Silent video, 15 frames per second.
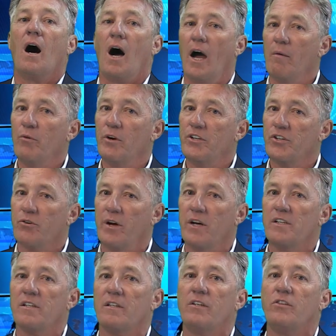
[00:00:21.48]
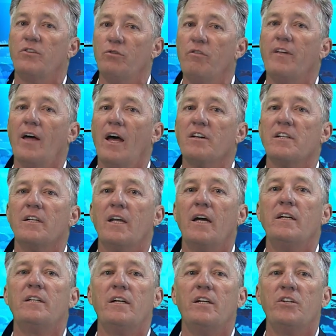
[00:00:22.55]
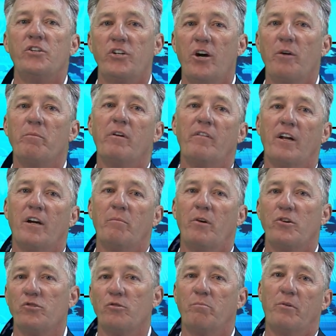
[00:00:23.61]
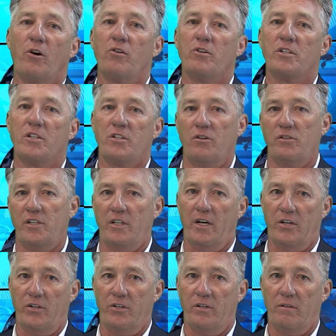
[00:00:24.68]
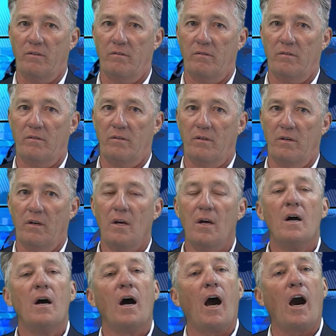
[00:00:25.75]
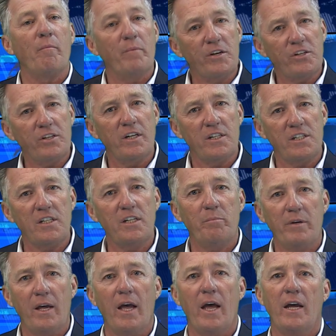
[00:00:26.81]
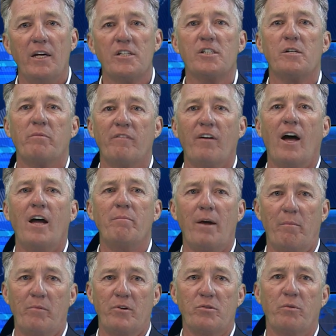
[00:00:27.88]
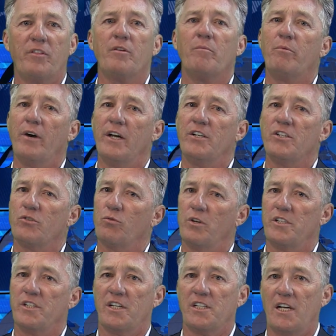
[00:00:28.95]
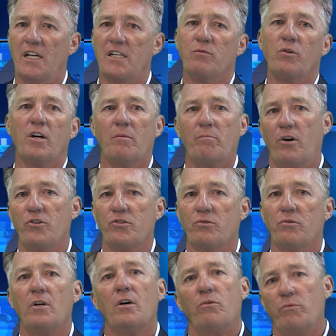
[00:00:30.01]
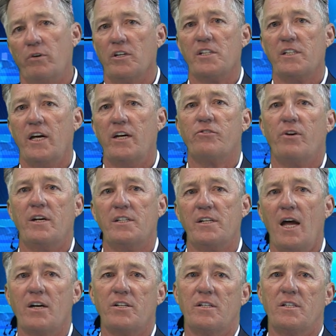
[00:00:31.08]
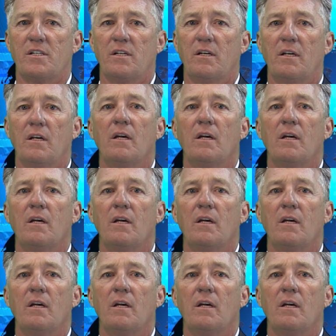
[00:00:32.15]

I'm Rich Crinks, the 2019 Chairman of the Commercial Brokers Association. Our mission at CBA is to provide members with a bridge towards successful commercial real estate transactions.